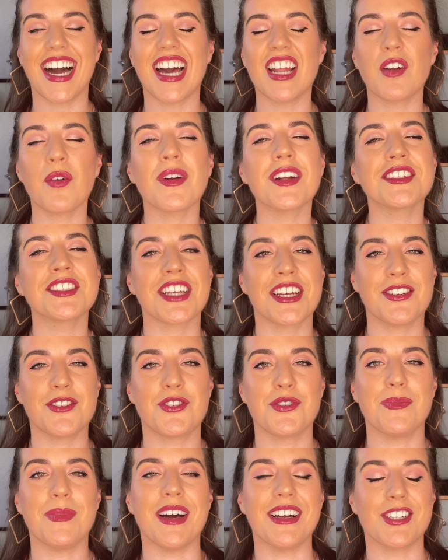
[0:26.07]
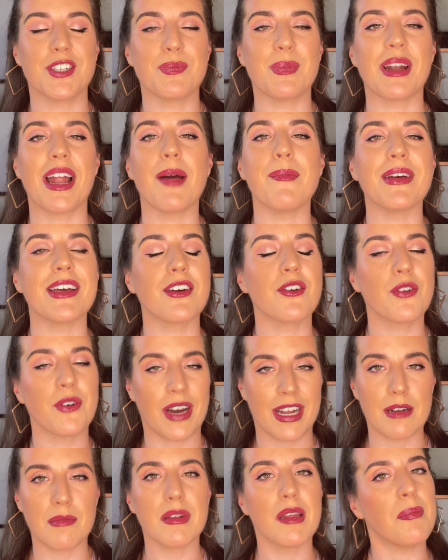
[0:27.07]
I don't want to tell you too much, but I'm
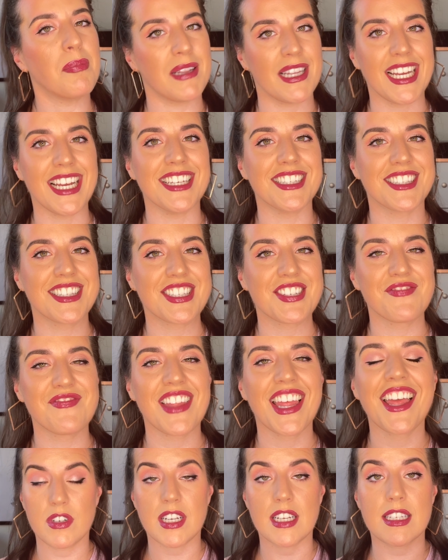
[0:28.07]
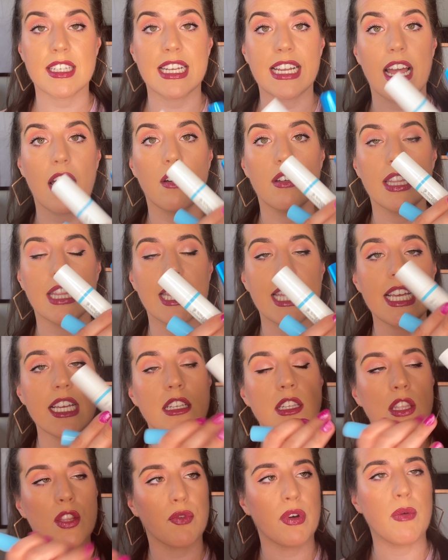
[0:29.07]
incredibly pleased. We're testing out
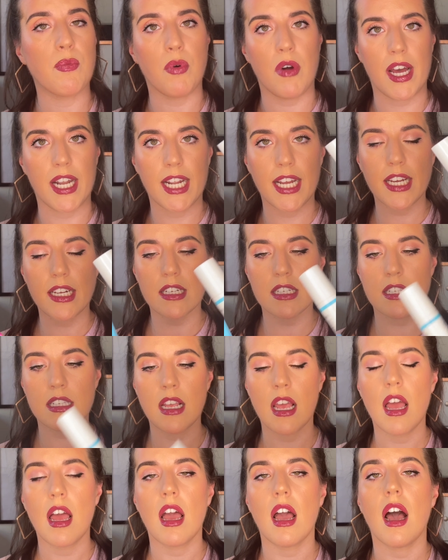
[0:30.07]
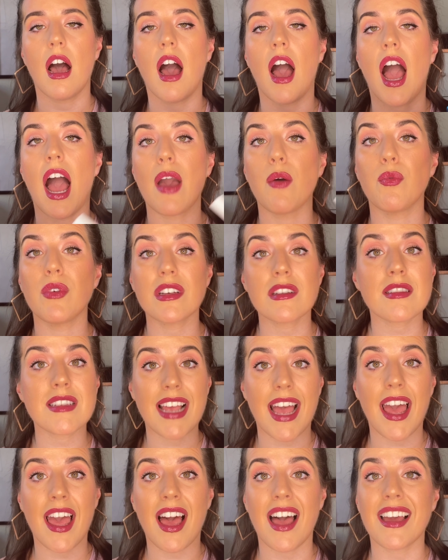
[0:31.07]
these three products. I will
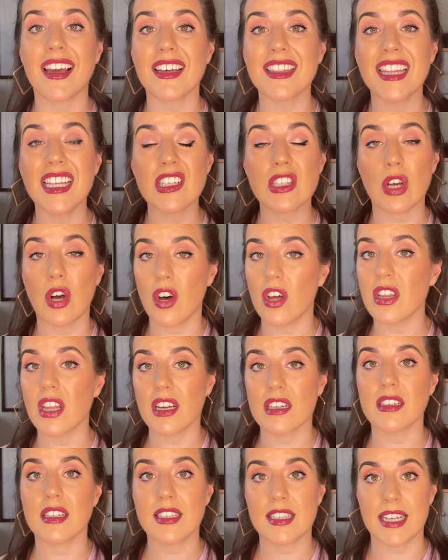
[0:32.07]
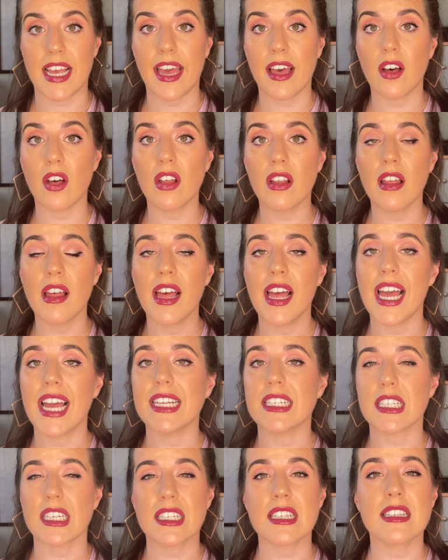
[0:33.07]
say I got these all on sale.
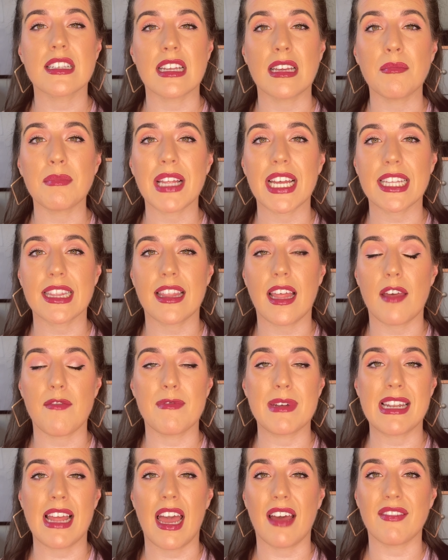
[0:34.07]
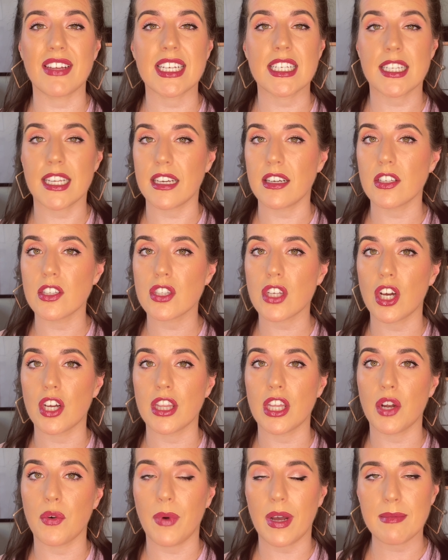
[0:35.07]
It does seem like they've been having sales
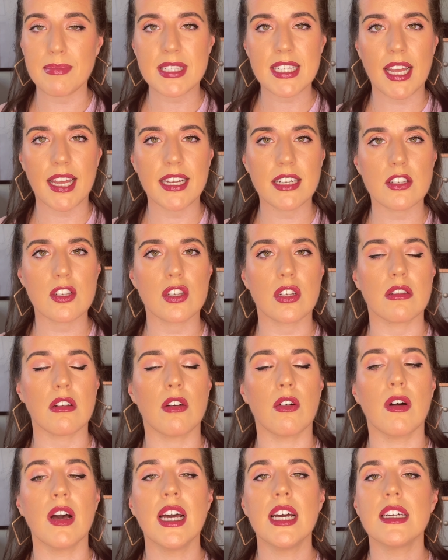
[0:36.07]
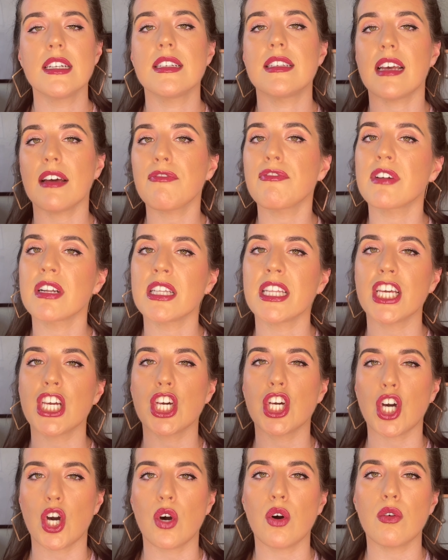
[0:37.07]
on their website, so definitely
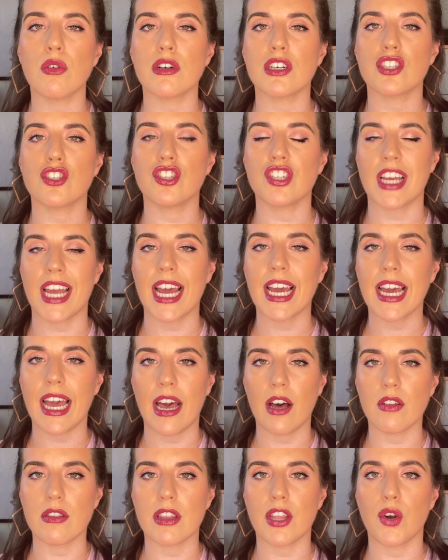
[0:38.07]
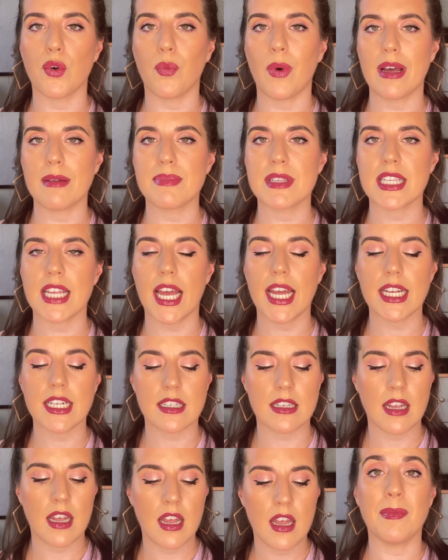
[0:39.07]
go check out their
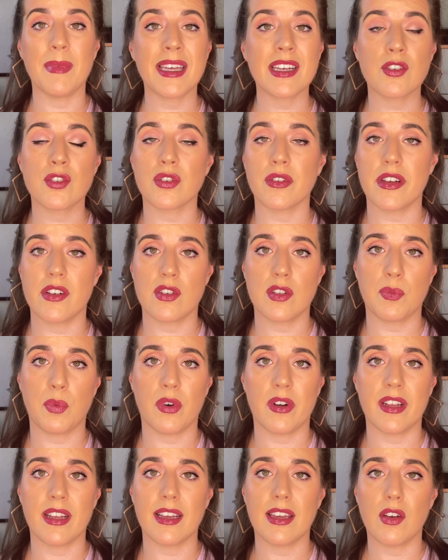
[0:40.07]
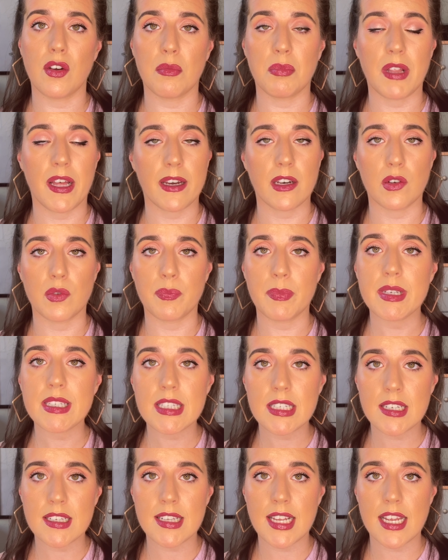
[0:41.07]
website. Make sure you're supporting your Black-owned
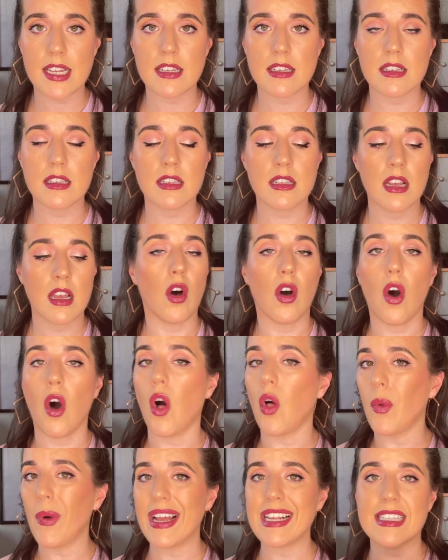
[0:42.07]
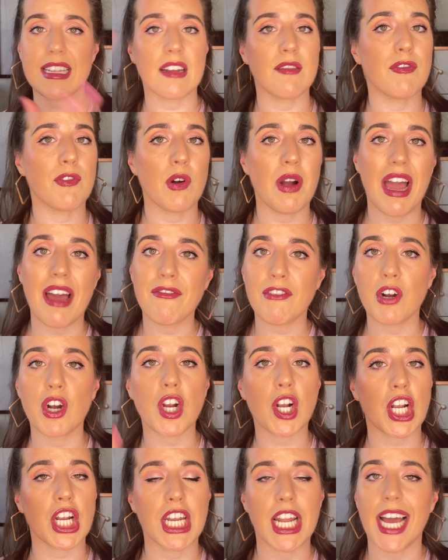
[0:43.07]
businesses always and
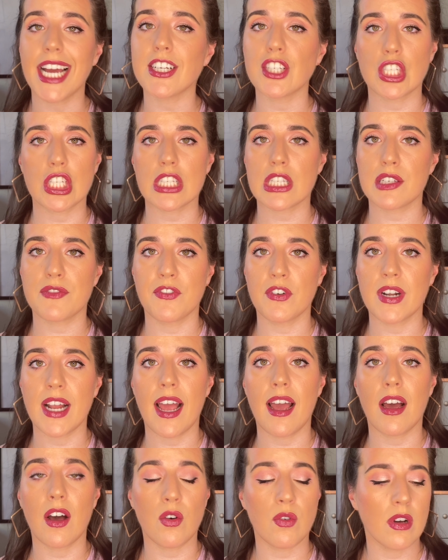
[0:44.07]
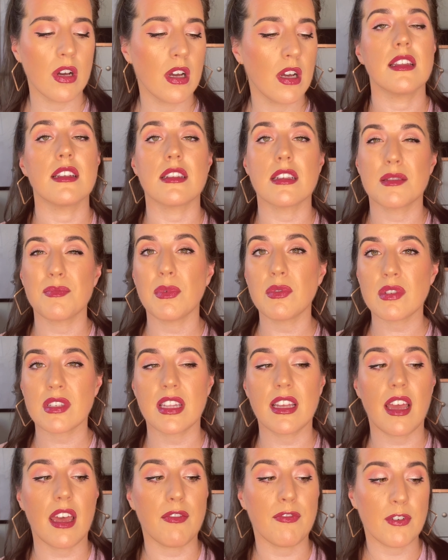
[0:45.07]
forever, not just for now. This is
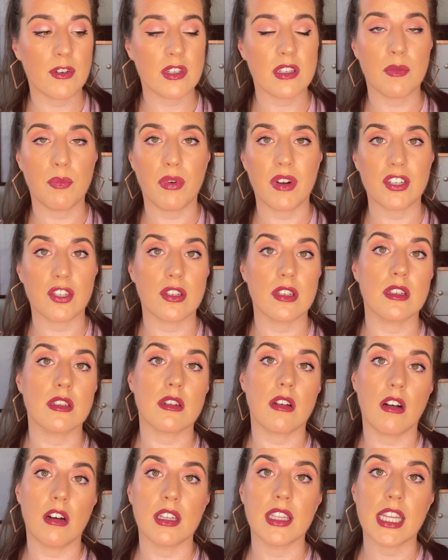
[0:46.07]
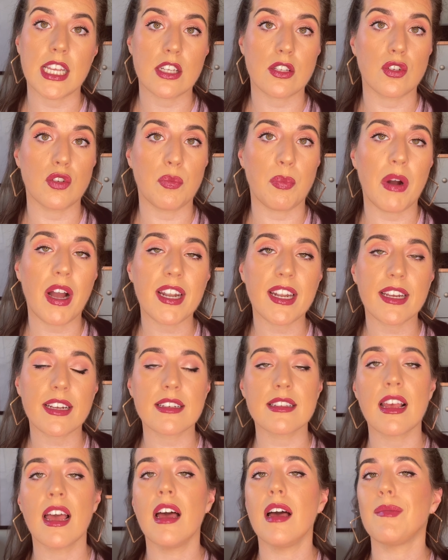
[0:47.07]
mostly a first impressions on these new
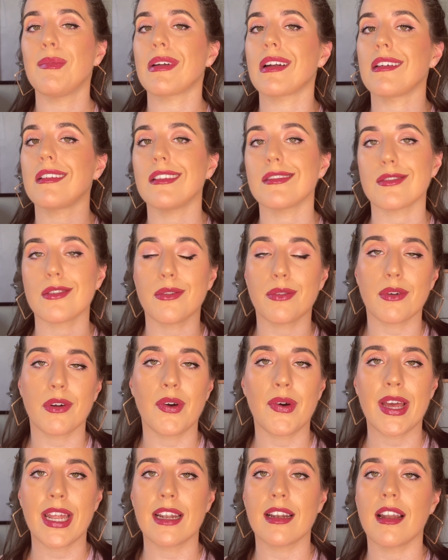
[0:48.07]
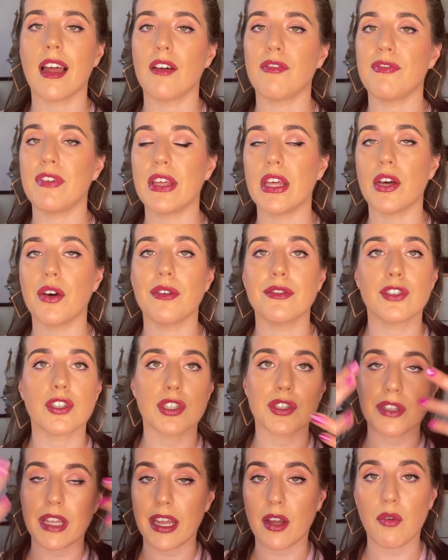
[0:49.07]
products, but I'll also throw in a few
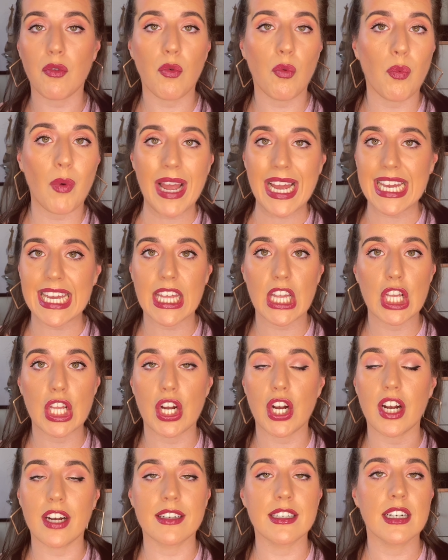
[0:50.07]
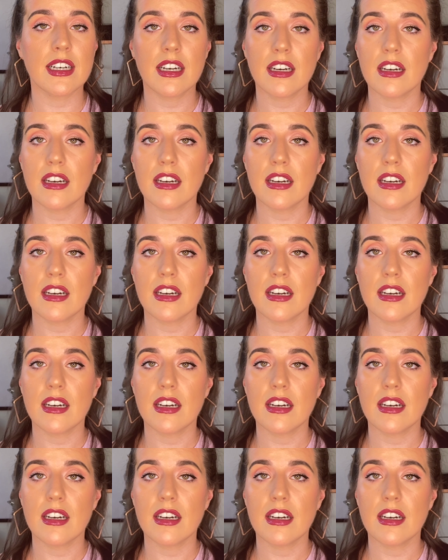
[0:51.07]
just like regular